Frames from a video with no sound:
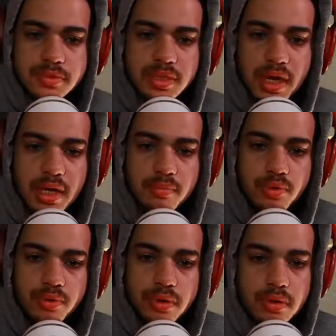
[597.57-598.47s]
Game
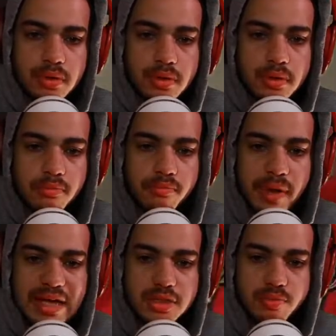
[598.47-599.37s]
point.
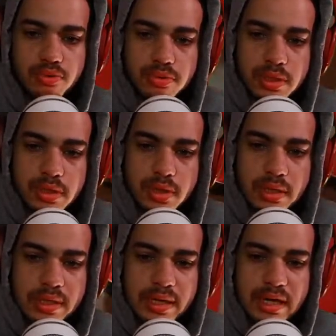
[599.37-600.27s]
Match point.
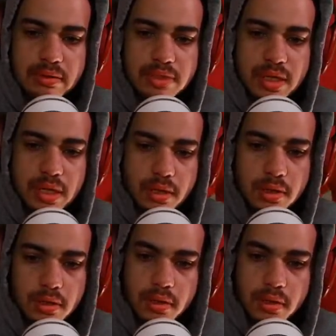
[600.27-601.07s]
Game set.